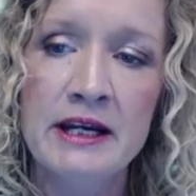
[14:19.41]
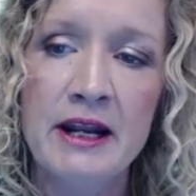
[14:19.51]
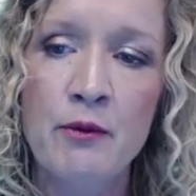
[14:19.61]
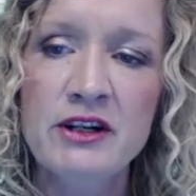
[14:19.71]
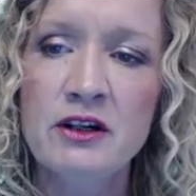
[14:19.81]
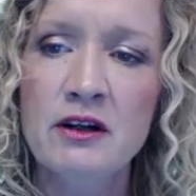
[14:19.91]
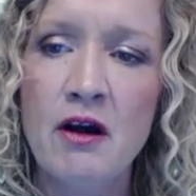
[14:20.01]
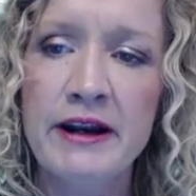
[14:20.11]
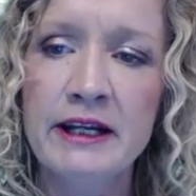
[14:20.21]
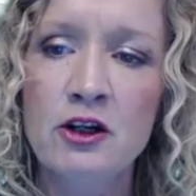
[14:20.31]
Now, when you're
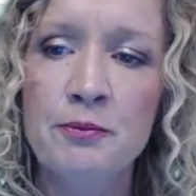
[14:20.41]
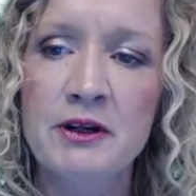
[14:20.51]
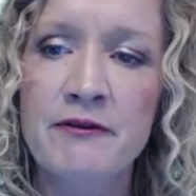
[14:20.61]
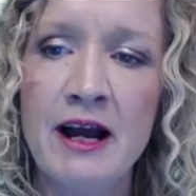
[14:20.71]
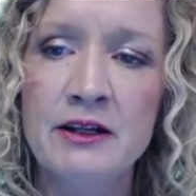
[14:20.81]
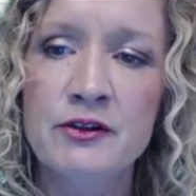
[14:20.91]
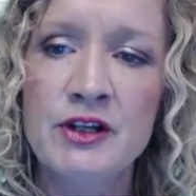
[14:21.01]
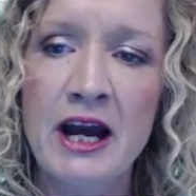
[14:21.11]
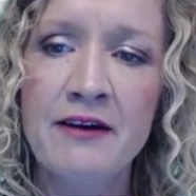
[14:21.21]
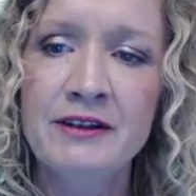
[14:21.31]
lining up your
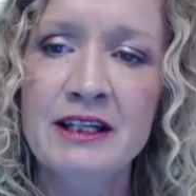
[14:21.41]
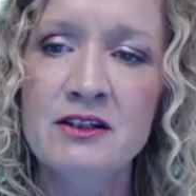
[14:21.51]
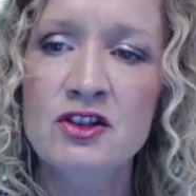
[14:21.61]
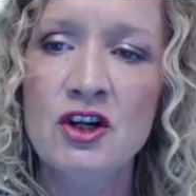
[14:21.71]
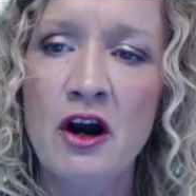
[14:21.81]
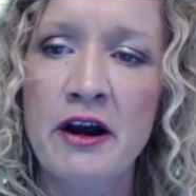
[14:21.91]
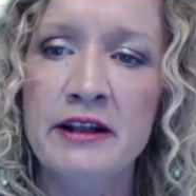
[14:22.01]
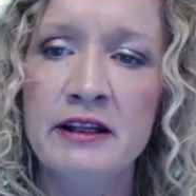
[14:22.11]
values, you have the,